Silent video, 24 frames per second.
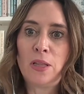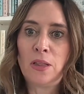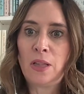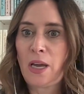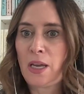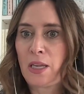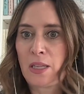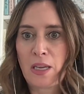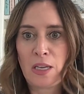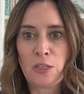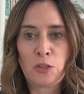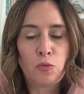
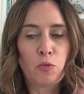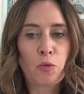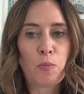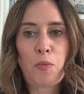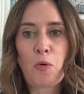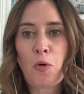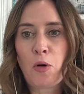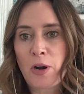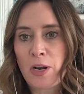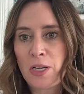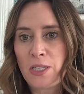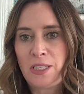like is
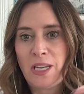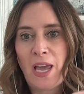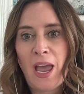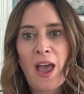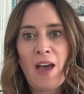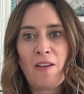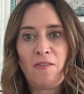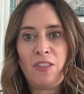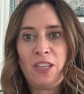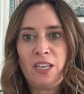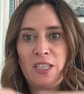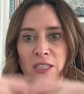reported to
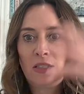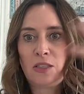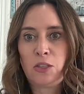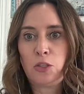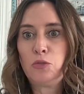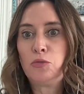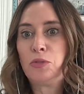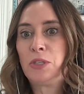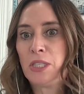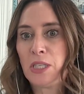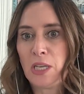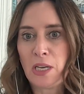have this
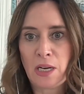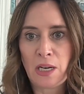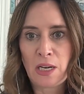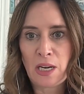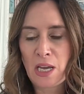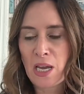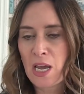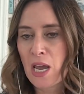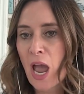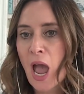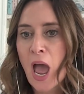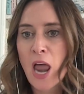
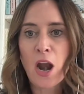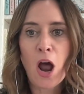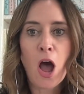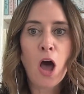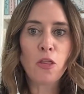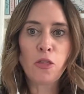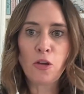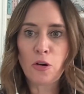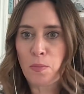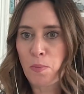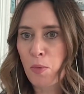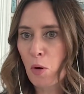lucidity at
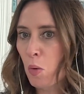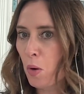other